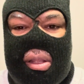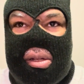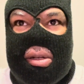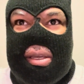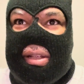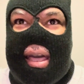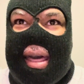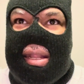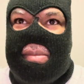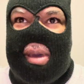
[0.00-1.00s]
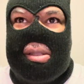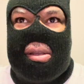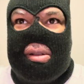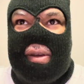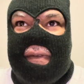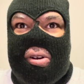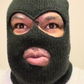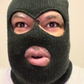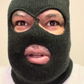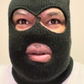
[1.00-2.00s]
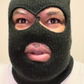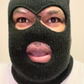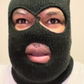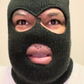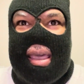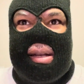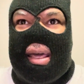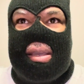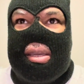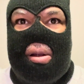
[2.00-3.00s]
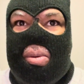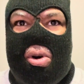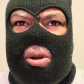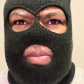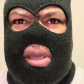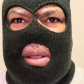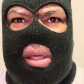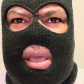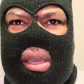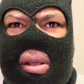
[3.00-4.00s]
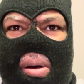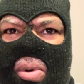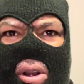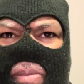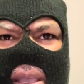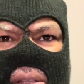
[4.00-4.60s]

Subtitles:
the guy that make the first one there, he act like he don't want to make the